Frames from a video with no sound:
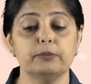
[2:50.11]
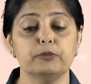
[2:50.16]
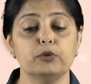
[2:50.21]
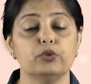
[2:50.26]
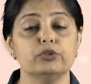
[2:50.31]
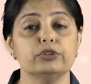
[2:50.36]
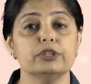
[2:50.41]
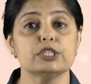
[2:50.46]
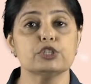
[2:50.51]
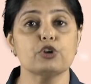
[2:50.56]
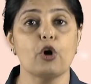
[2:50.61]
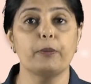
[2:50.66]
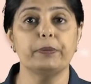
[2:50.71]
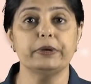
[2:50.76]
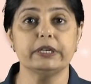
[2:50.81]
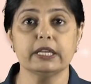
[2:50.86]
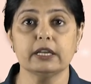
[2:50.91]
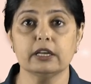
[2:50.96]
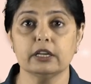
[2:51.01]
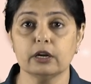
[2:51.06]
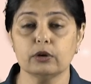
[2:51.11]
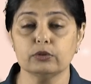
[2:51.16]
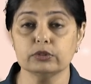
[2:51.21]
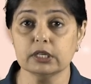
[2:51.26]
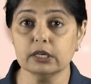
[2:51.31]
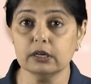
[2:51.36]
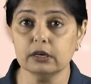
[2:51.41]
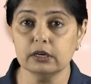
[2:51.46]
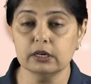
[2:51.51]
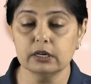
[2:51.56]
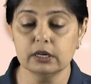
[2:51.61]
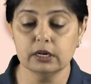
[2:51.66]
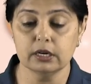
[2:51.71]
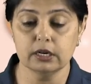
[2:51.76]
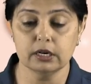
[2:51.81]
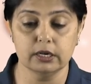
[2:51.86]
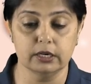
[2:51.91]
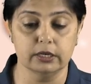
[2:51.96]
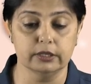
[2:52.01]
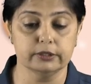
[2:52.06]
Moon is orbiting around the
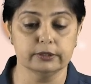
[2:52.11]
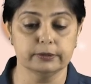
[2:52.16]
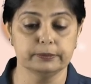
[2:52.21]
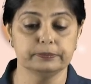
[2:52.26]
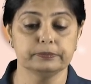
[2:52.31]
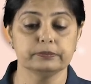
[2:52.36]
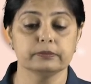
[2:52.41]
Earth.